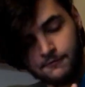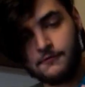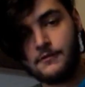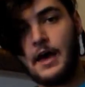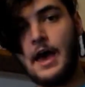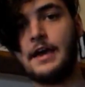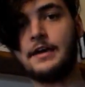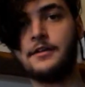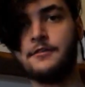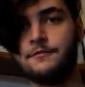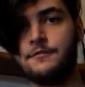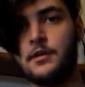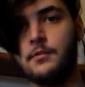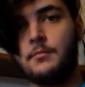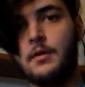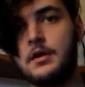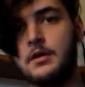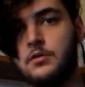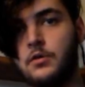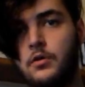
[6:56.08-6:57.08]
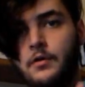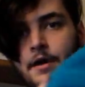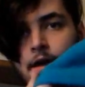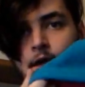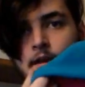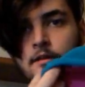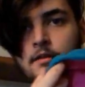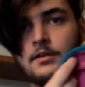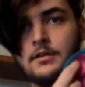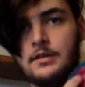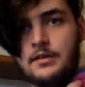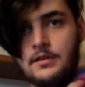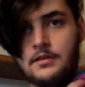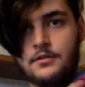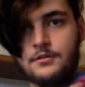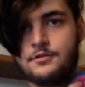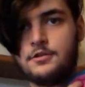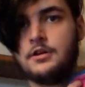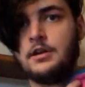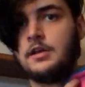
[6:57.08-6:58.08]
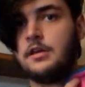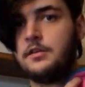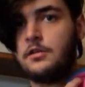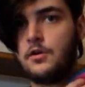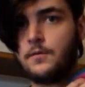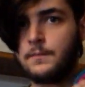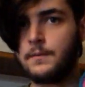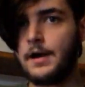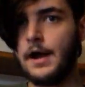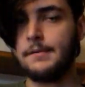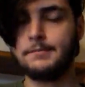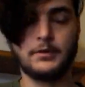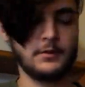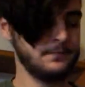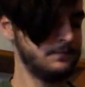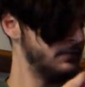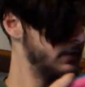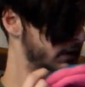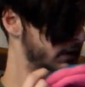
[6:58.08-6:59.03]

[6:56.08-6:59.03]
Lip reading: I can fit my whole head in this hoodie, no problem.